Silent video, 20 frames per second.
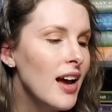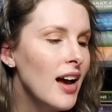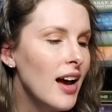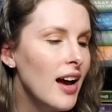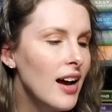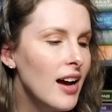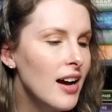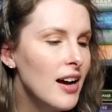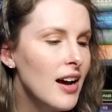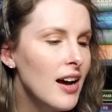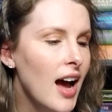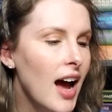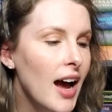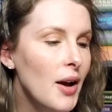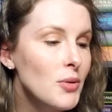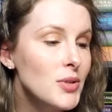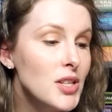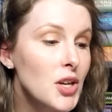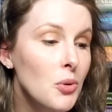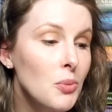Uh,
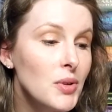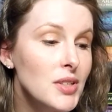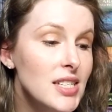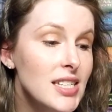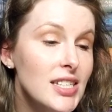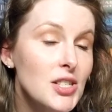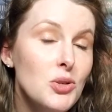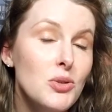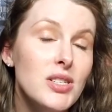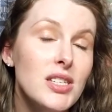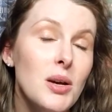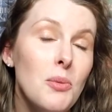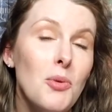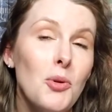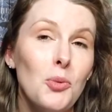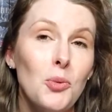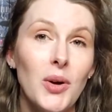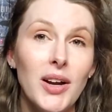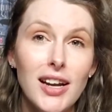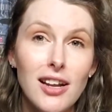I was hoping to do some
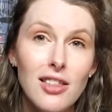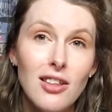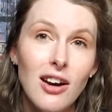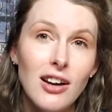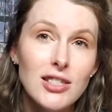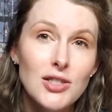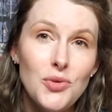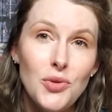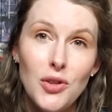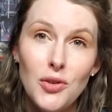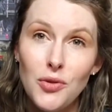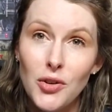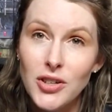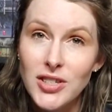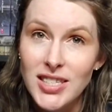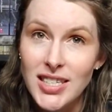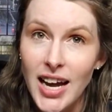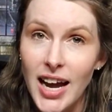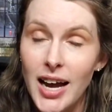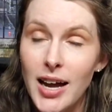readathons for the
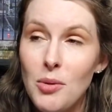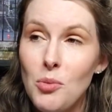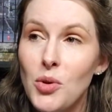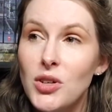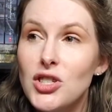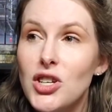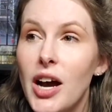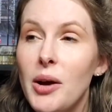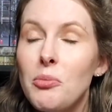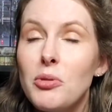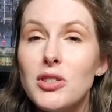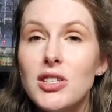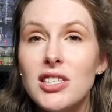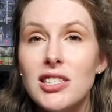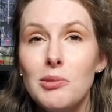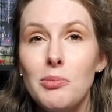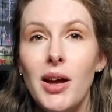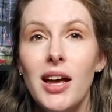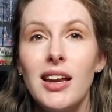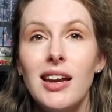first time, which I
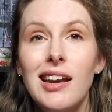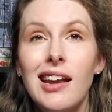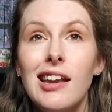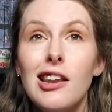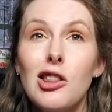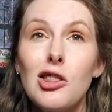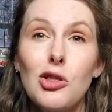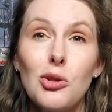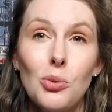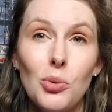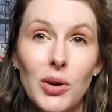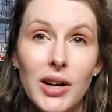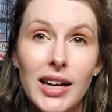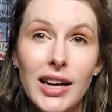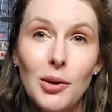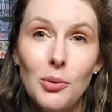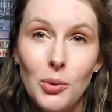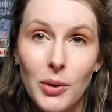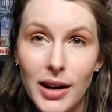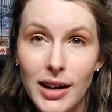participated in
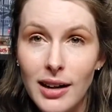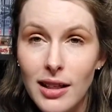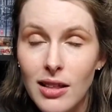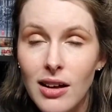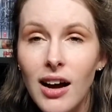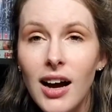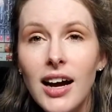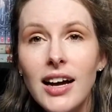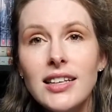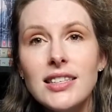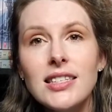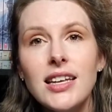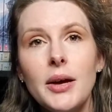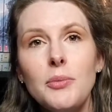three readathons.